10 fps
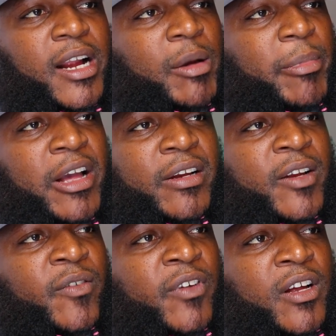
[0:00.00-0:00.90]
everybody on
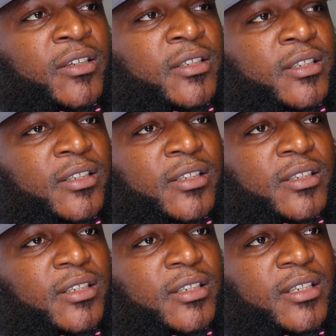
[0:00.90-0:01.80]
their phone.
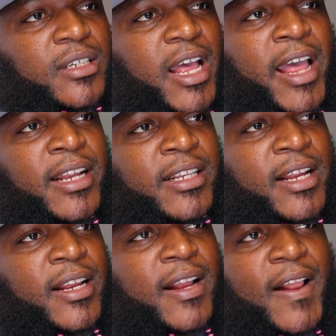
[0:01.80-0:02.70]
I hate that.